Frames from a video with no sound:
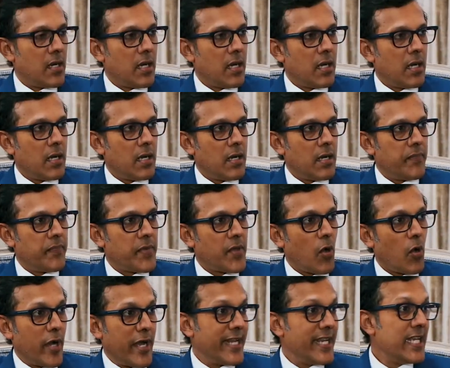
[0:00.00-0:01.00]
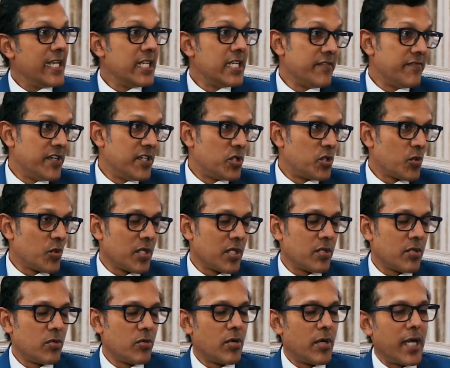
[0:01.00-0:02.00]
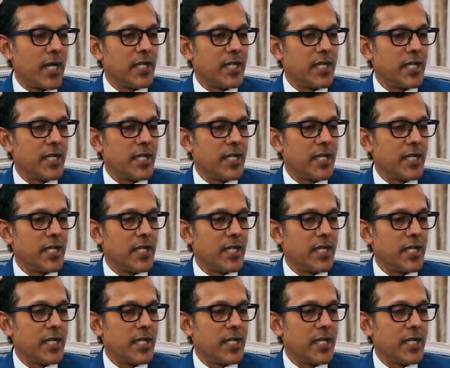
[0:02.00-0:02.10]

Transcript: or any individual who